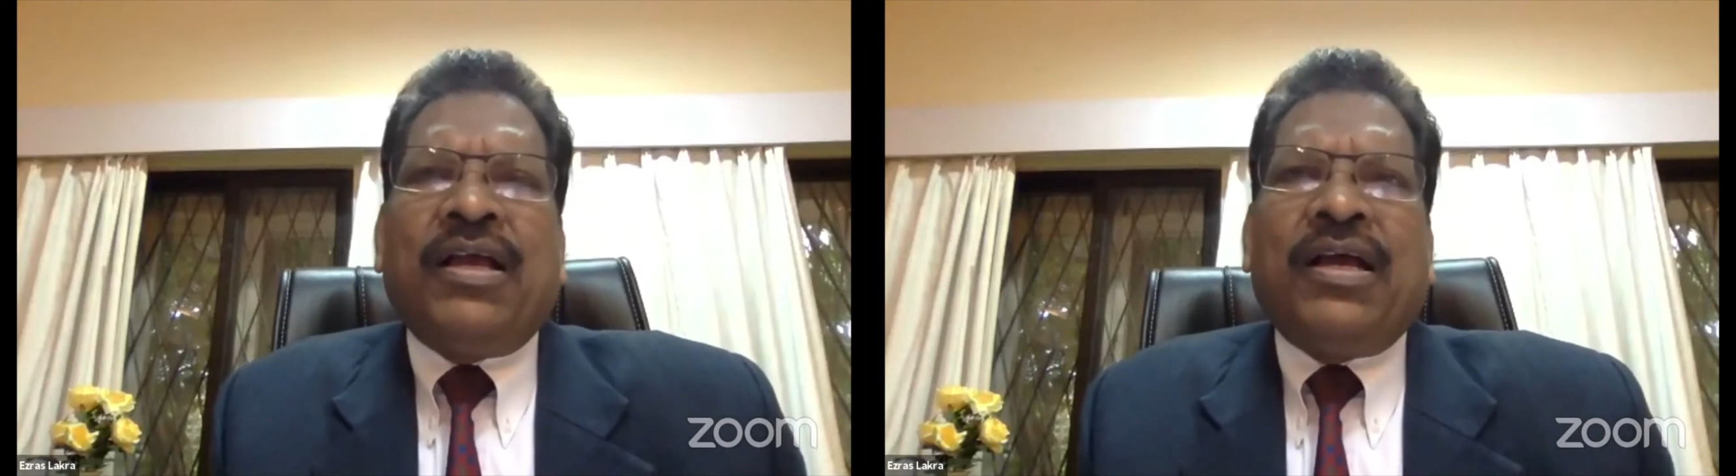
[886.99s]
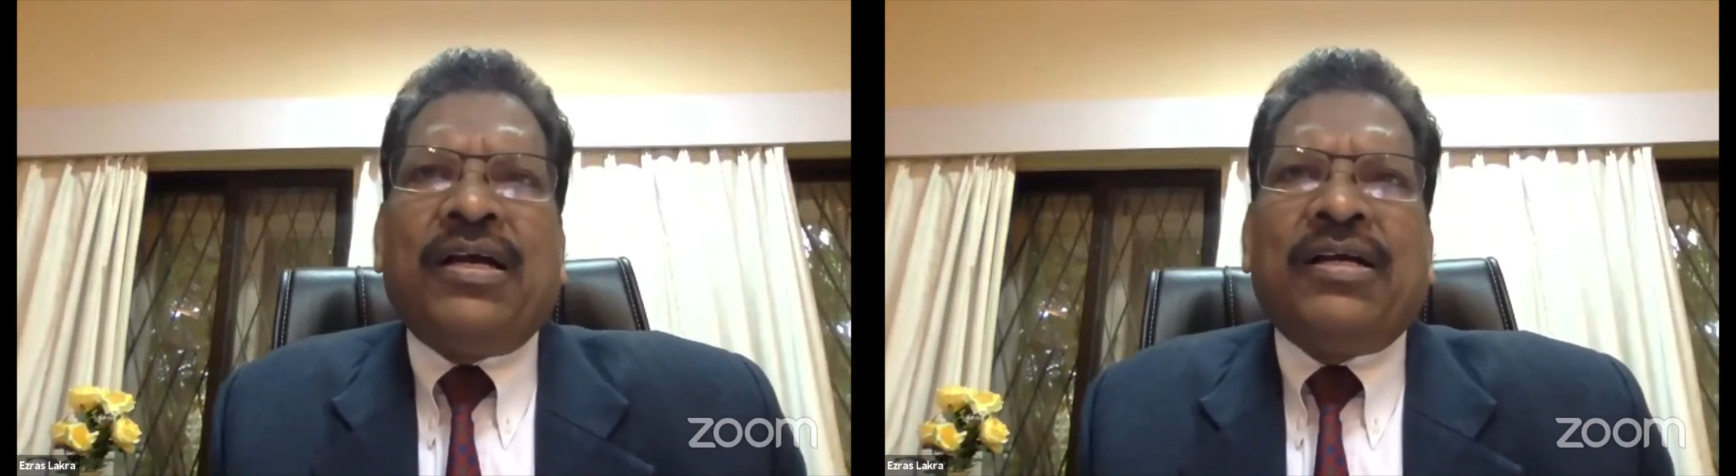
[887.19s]

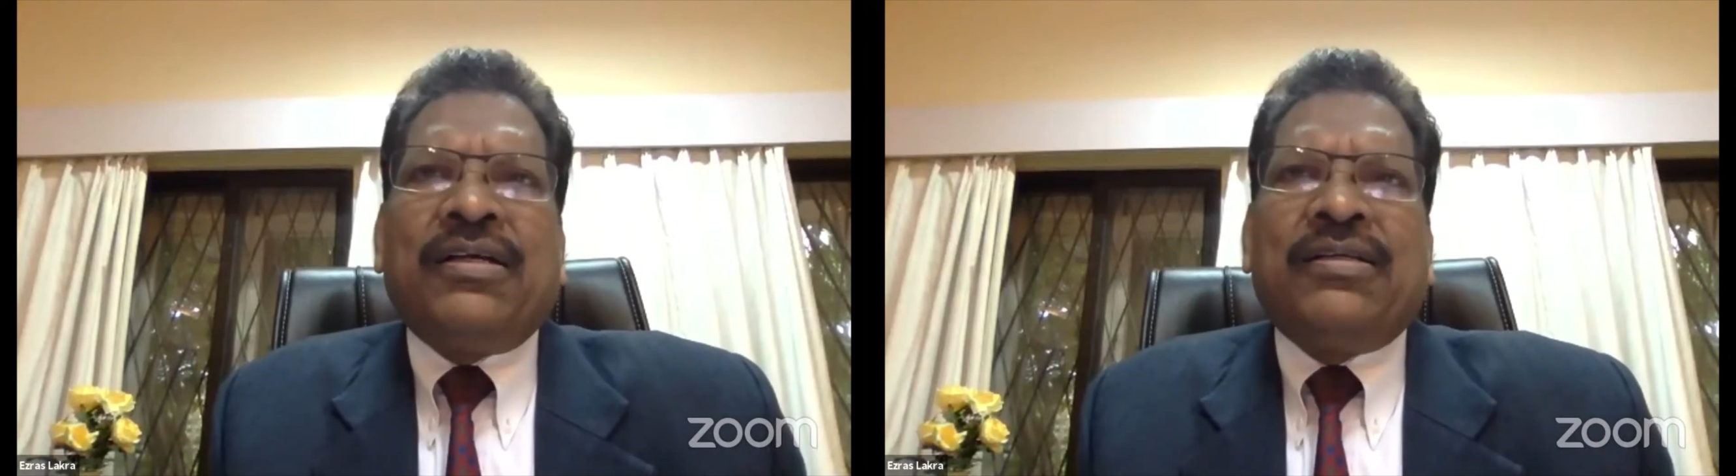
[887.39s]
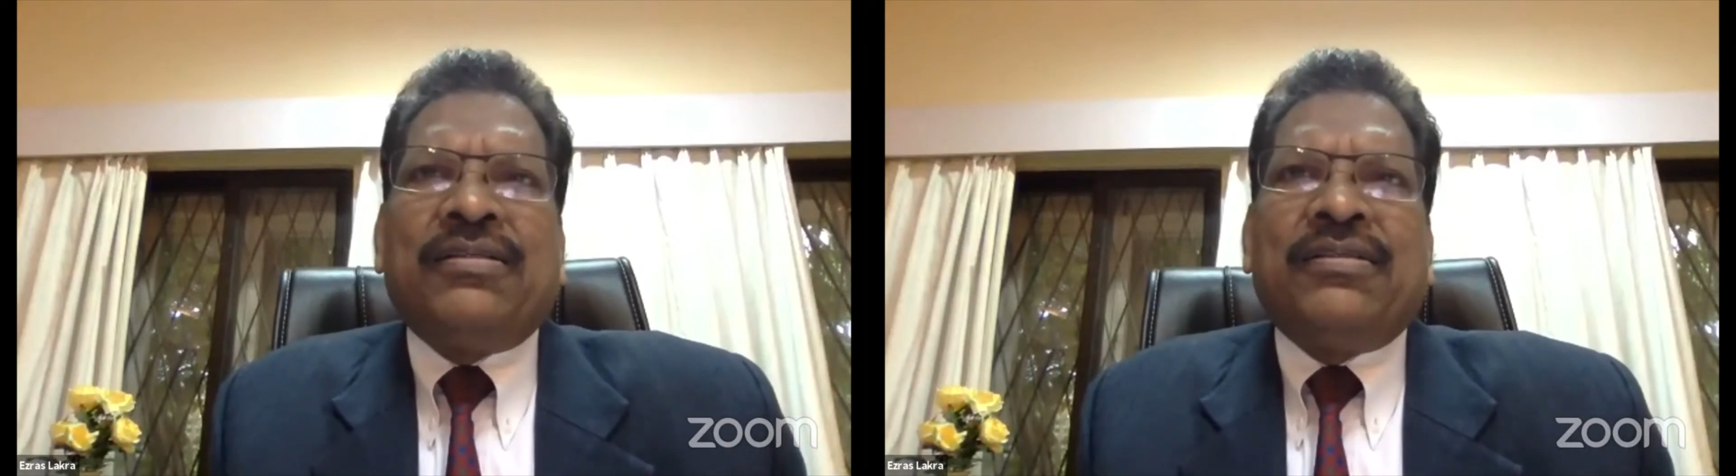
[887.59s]
Uh,
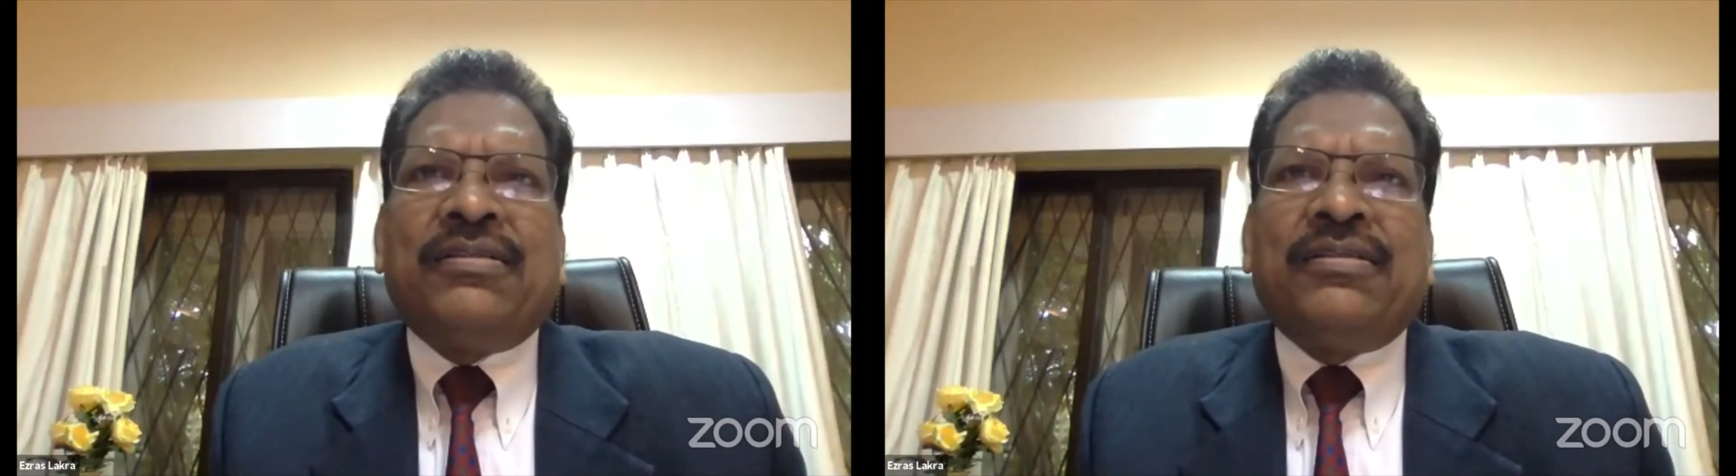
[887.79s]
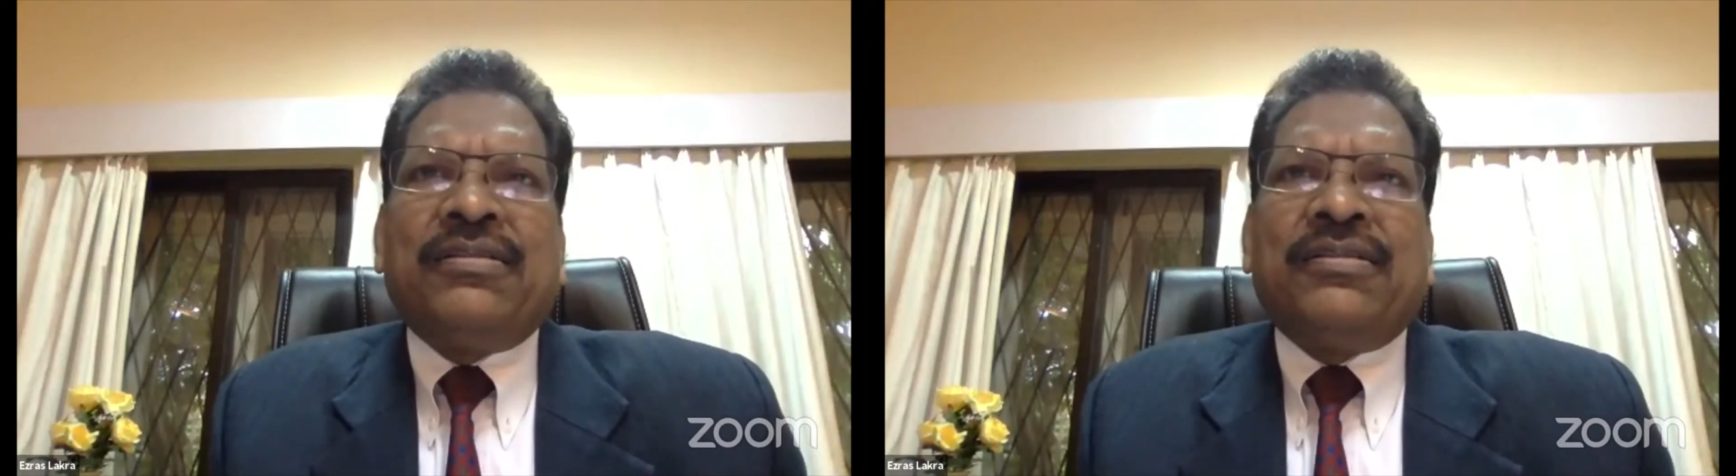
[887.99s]

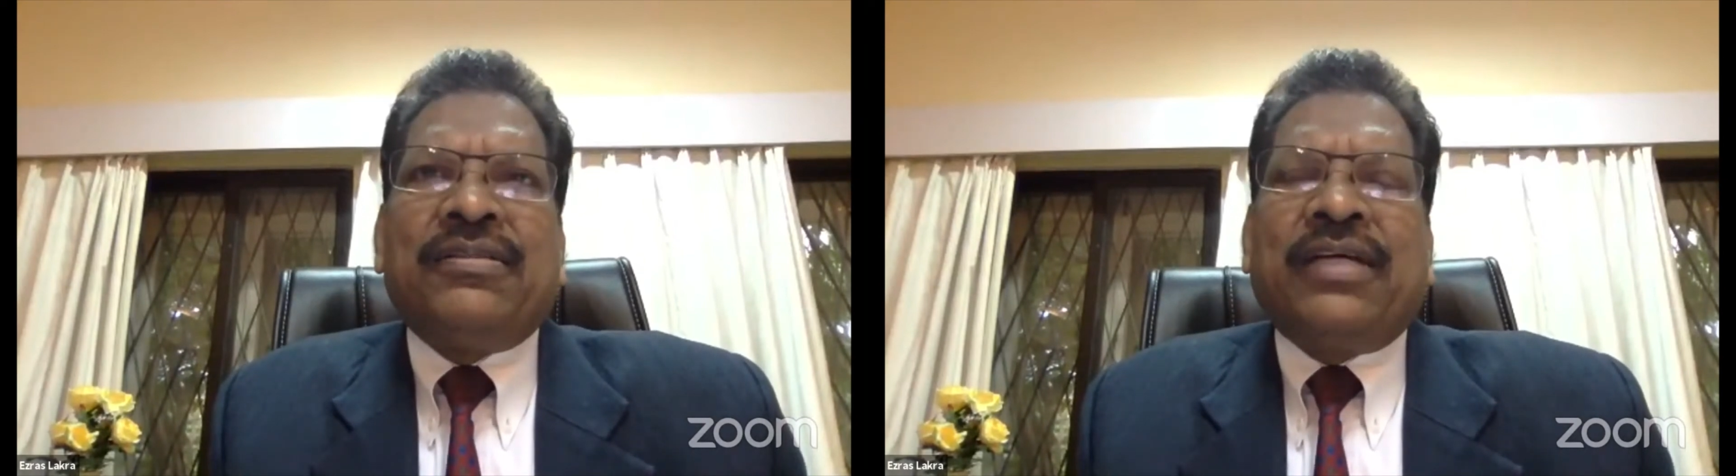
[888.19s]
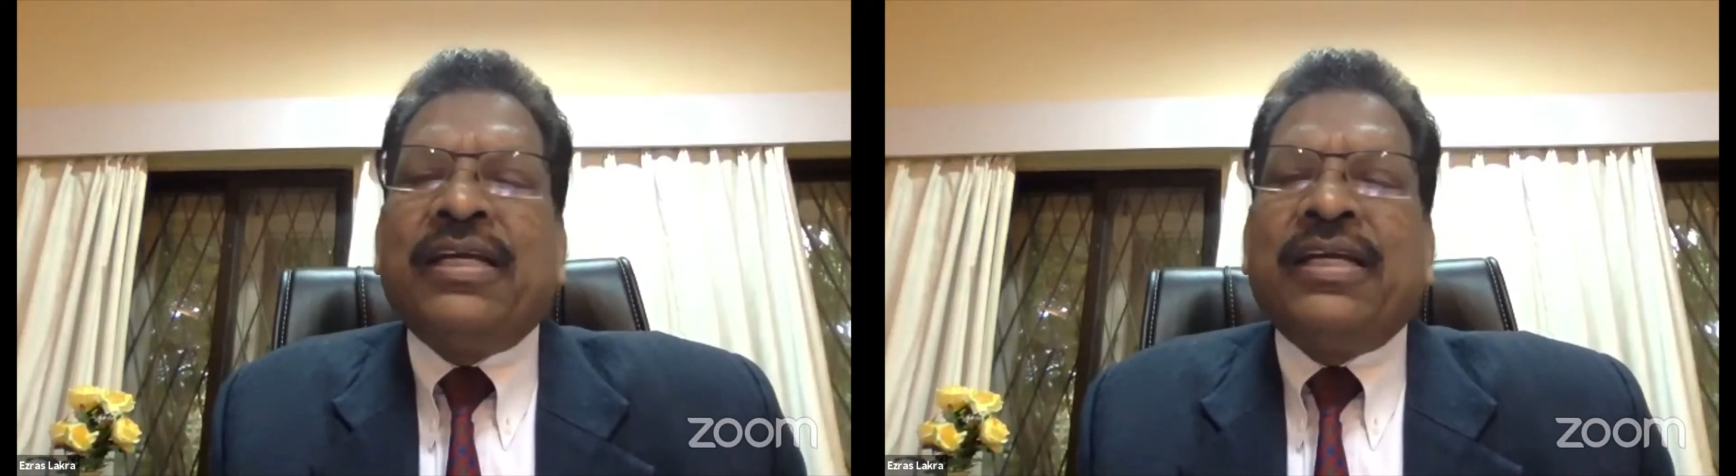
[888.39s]
I